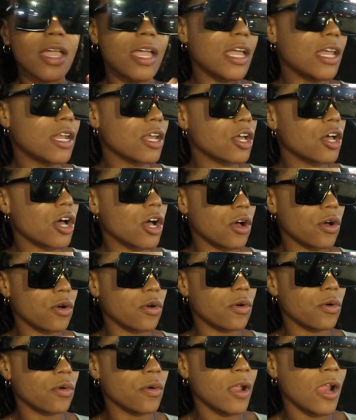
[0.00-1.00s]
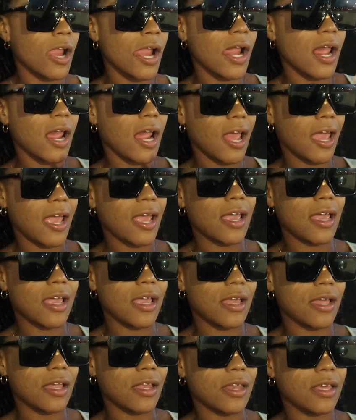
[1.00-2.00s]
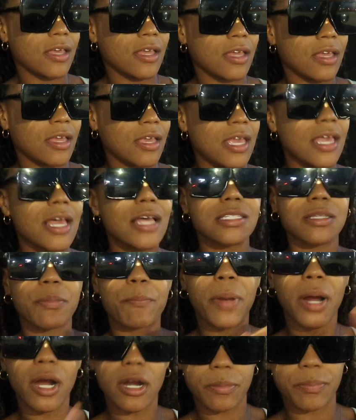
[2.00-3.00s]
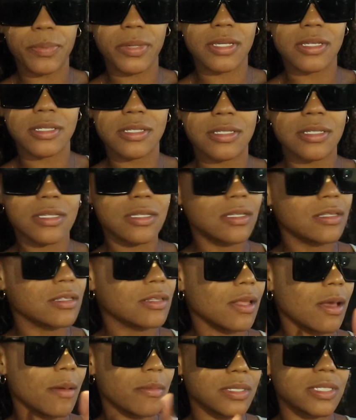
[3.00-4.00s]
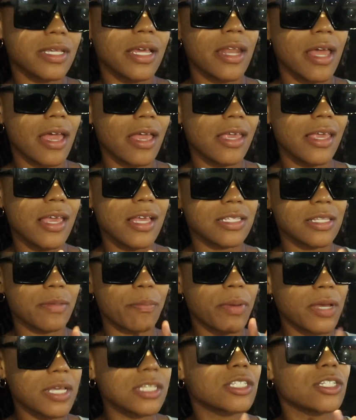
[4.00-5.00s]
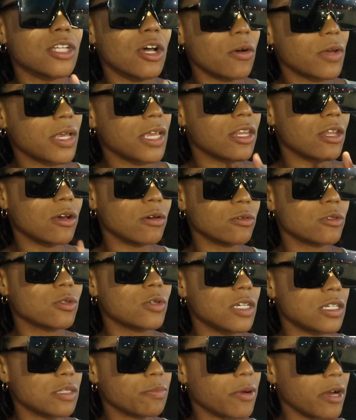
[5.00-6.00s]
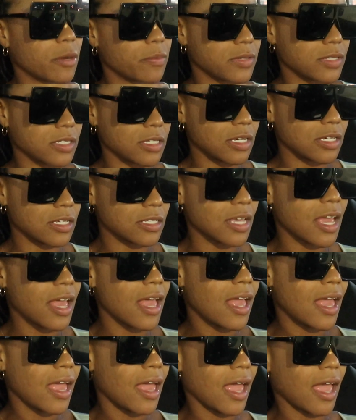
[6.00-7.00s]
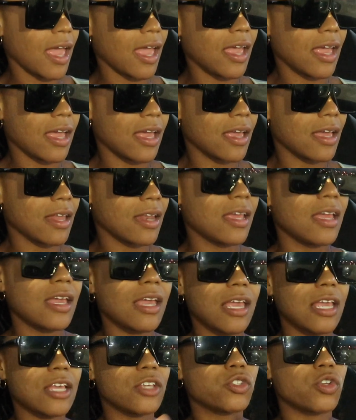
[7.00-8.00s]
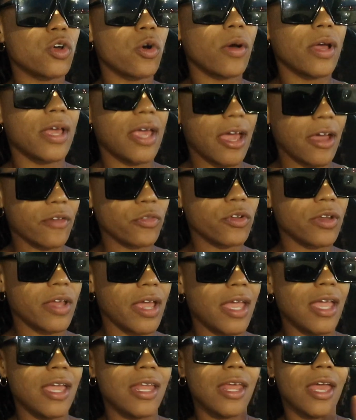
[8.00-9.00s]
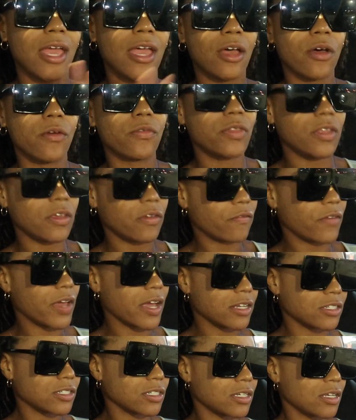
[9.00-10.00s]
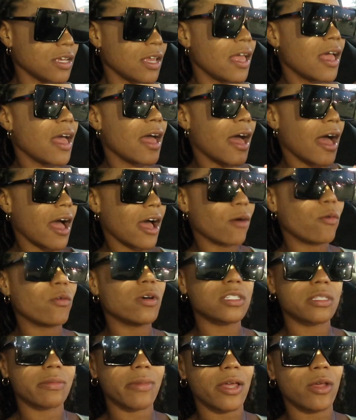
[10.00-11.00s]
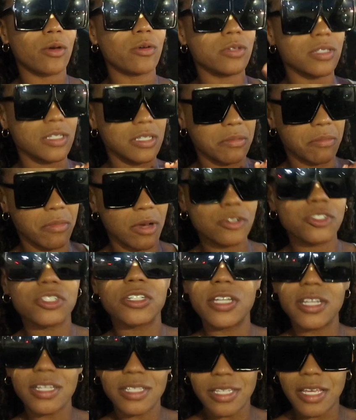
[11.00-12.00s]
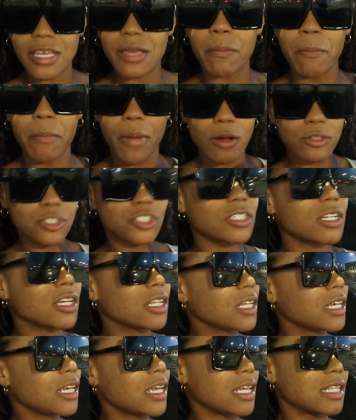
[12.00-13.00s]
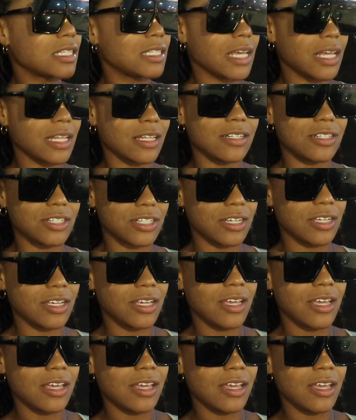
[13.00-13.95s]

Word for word: and a goal and he has a purpose. I'm gonna say that he has a his know he knows what his purpose is, and he's going after that in a healthy fashion. I want somebody who's emotionally emotionally intelligent,